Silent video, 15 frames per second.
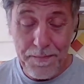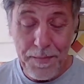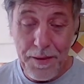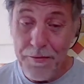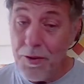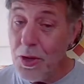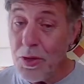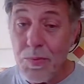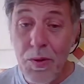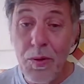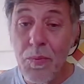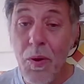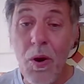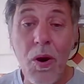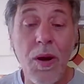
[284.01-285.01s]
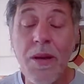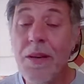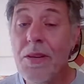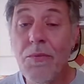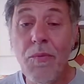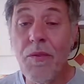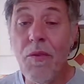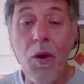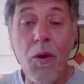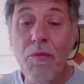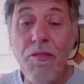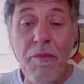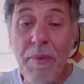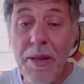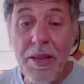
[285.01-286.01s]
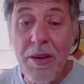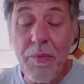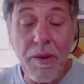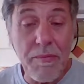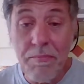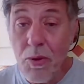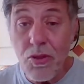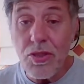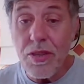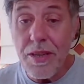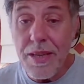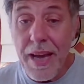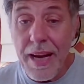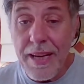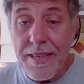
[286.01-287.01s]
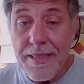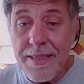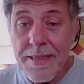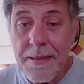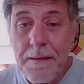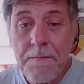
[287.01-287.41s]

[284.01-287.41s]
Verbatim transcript: The First World War, we're all familiar with mustard gas.